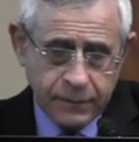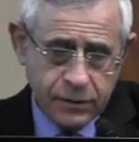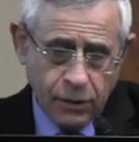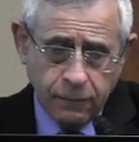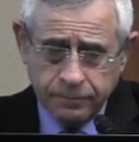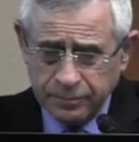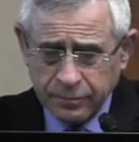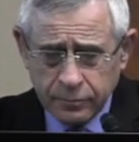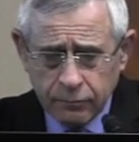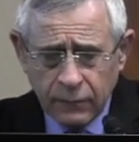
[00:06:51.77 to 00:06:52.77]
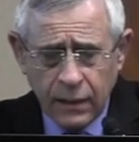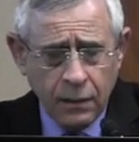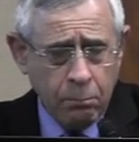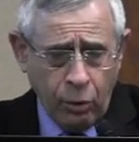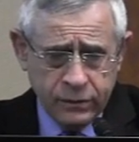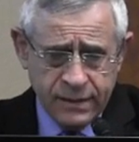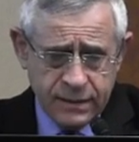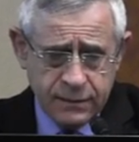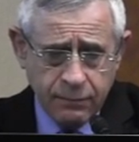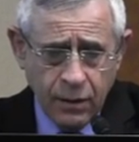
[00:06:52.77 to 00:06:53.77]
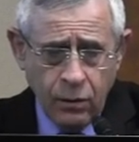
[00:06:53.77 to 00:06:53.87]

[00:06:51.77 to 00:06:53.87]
So borders